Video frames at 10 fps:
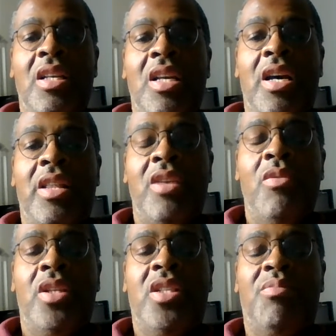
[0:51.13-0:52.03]
The
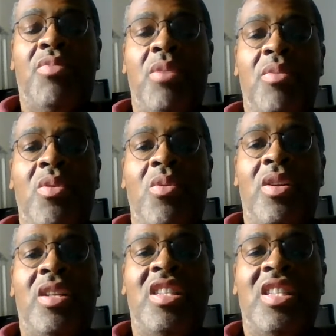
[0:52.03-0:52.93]
U.S. Supreme
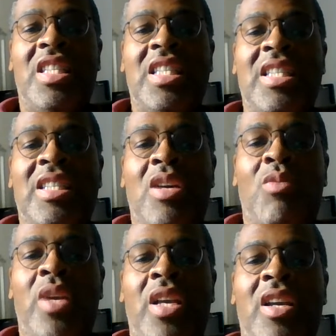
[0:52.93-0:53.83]
Court,
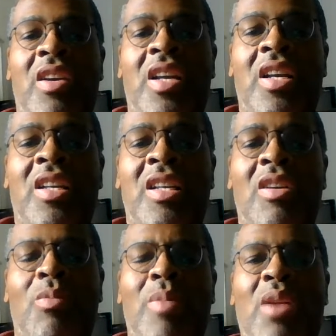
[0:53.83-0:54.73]
more
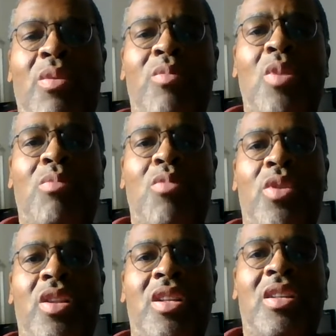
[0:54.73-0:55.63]

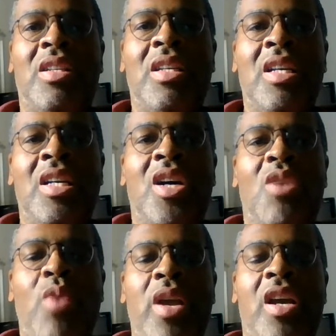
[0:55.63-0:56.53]
than a
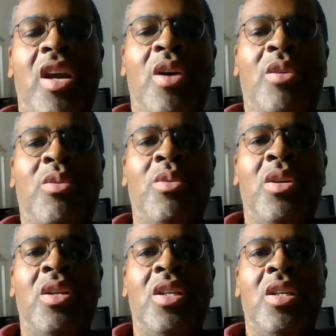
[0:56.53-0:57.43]
week ago,
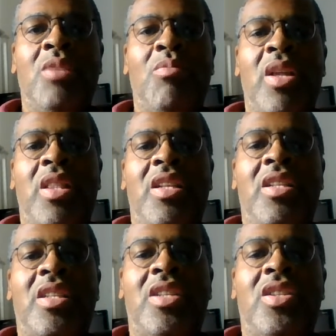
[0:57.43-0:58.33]
made the
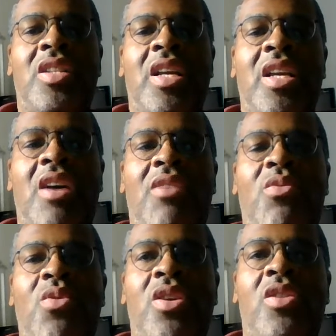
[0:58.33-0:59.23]
decision that
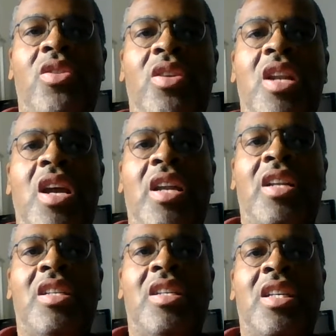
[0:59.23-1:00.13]
California could
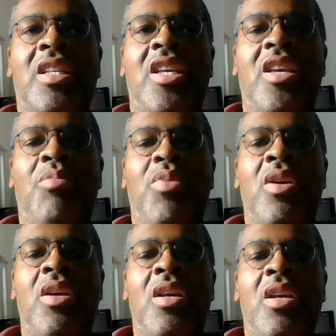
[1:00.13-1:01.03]
not keep
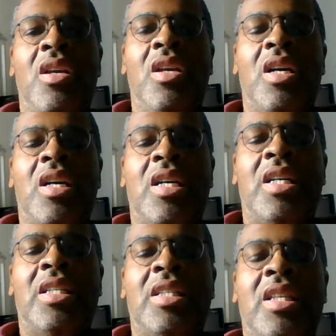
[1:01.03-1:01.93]

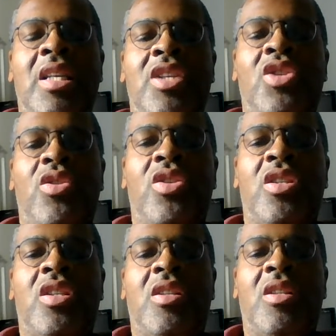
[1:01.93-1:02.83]
the
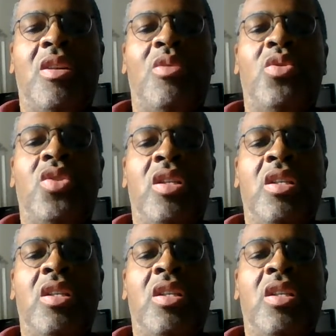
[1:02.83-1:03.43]
churches closed